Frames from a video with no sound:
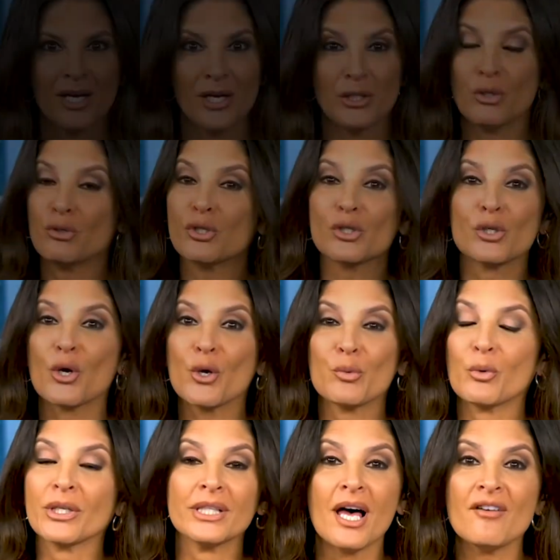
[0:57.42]
You just
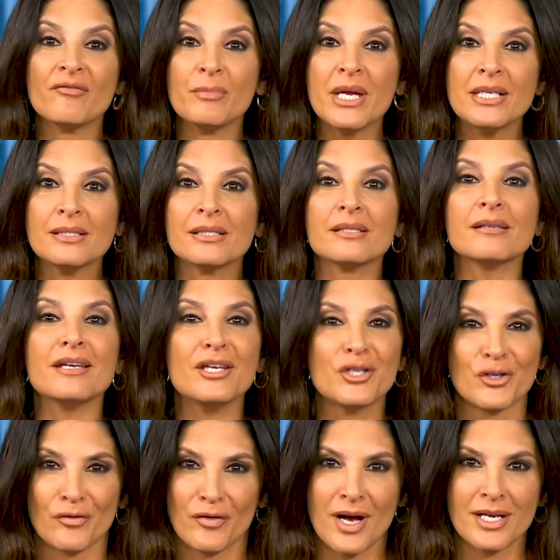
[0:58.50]
heard what love means to
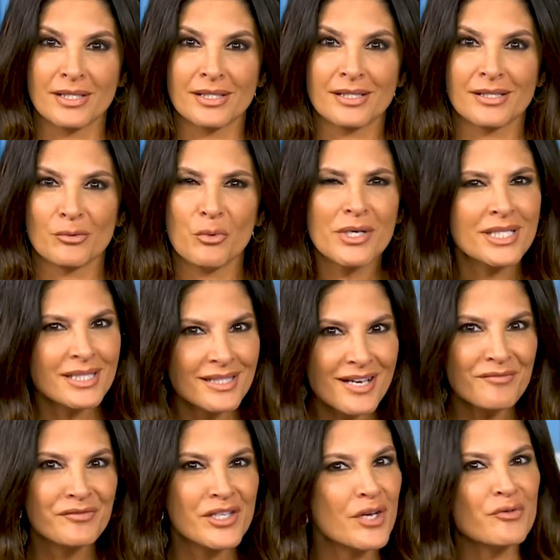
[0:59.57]
each of us. What has
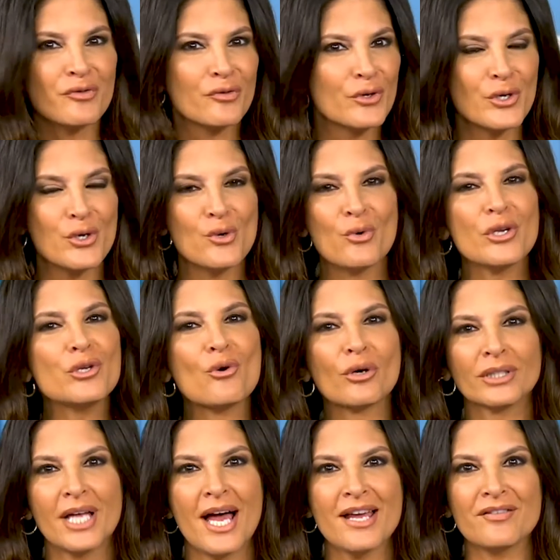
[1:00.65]
love done for you in your
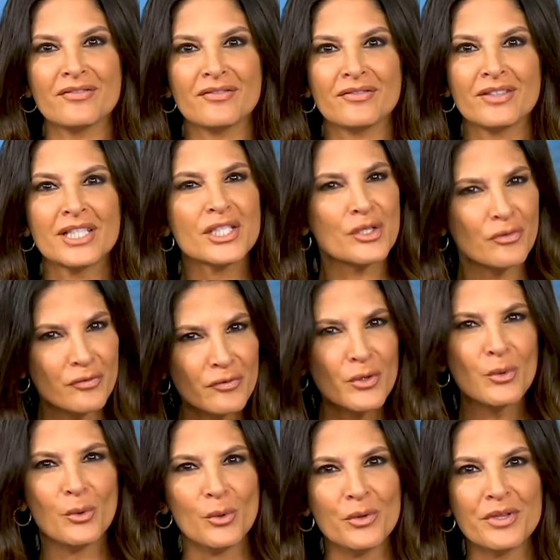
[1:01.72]
life? It's the
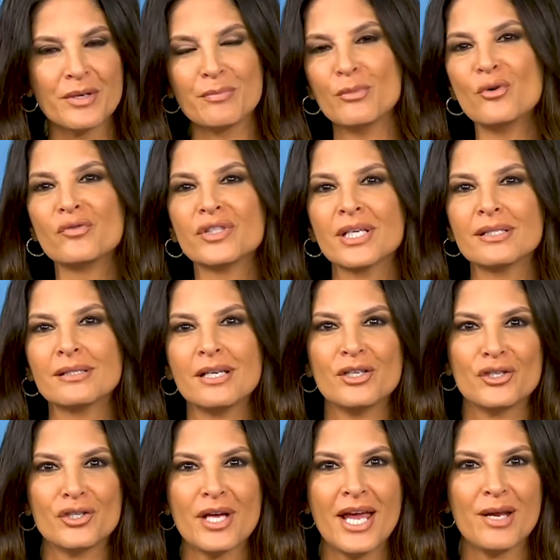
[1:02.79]
fuel that moves us
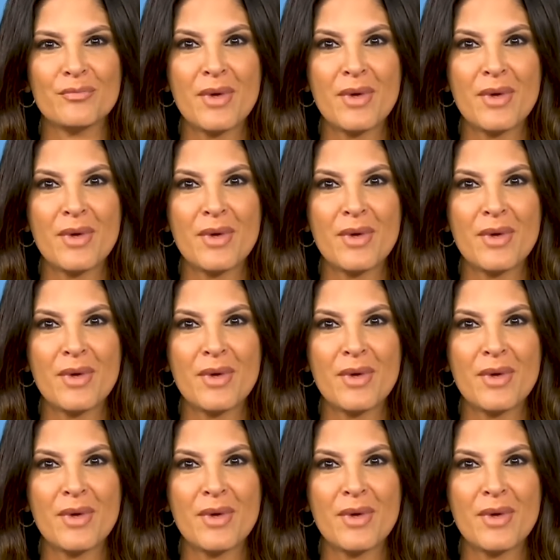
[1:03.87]
each day and